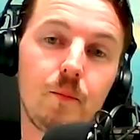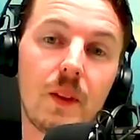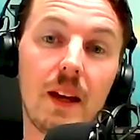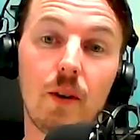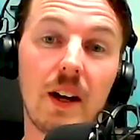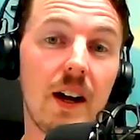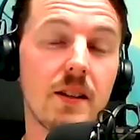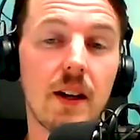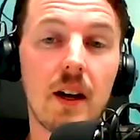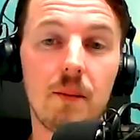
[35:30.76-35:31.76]
Then
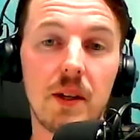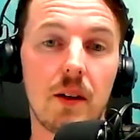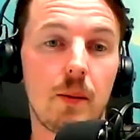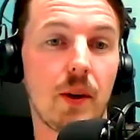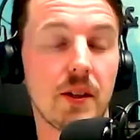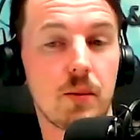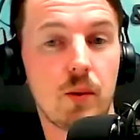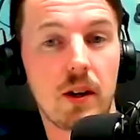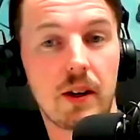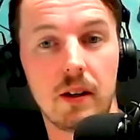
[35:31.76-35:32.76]
regards, like I'm the only person
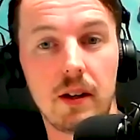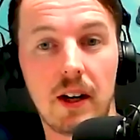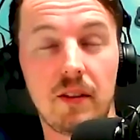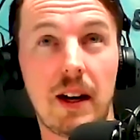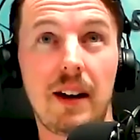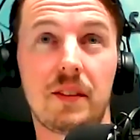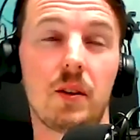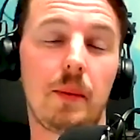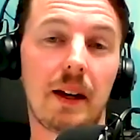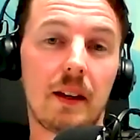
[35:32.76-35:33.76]
working. I have to
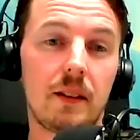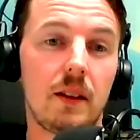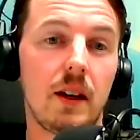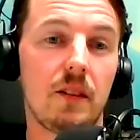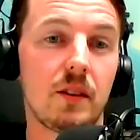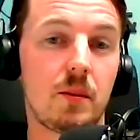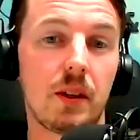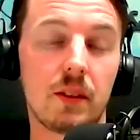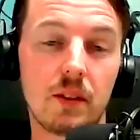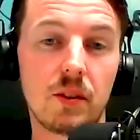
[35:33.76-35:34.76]
come back into the office
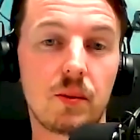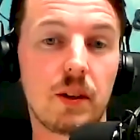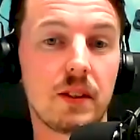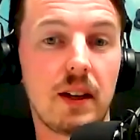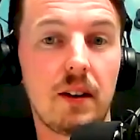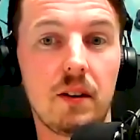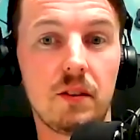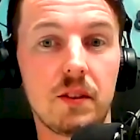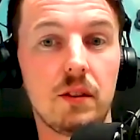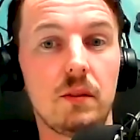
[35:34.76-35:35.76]
because I just wasn't getting
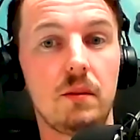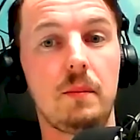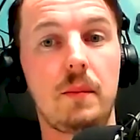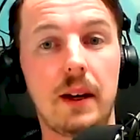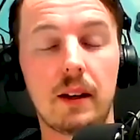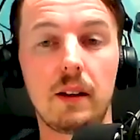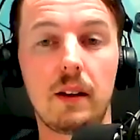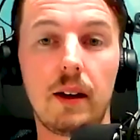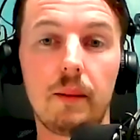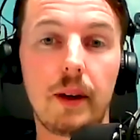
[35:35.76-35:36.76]
enough done back
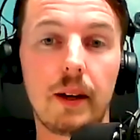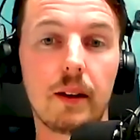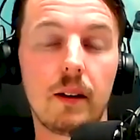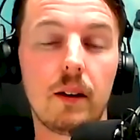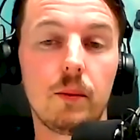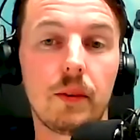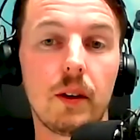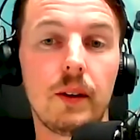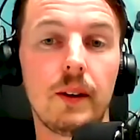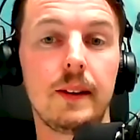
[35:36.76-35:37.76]
at home. So